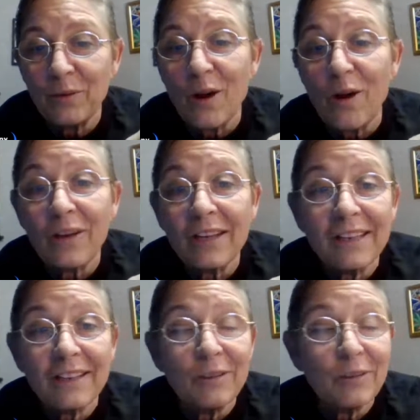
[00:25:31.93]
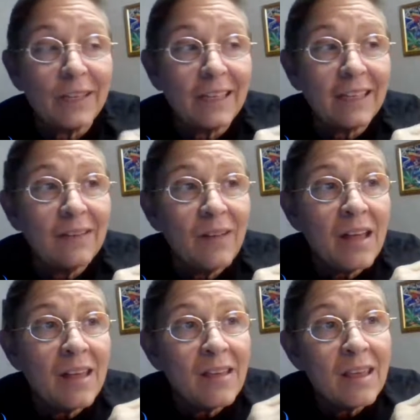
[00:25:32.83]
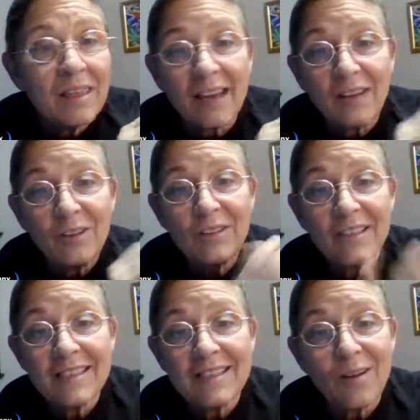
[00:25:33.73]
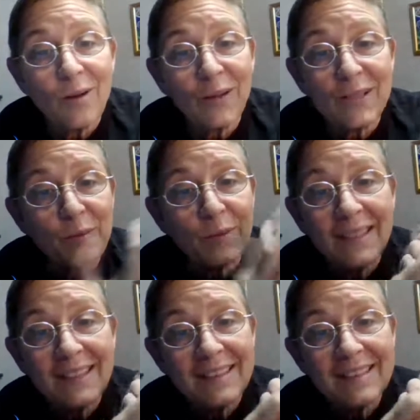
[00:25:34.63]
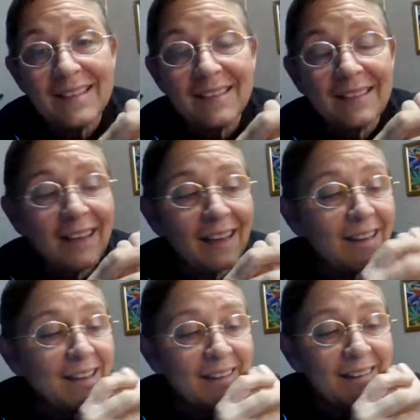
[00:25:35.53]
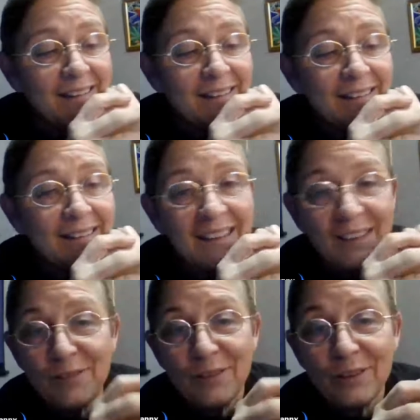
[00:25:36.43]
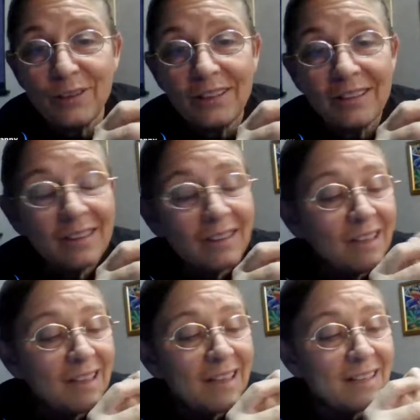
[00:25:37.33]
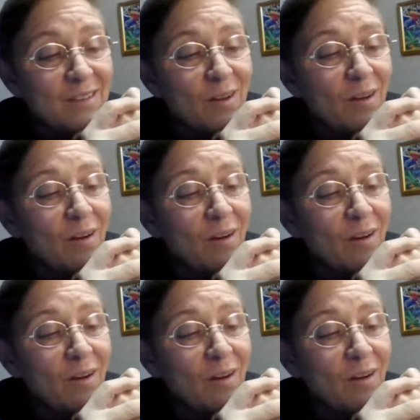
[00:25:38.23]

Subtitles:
We're all gonna agree that goodness always wins and evil is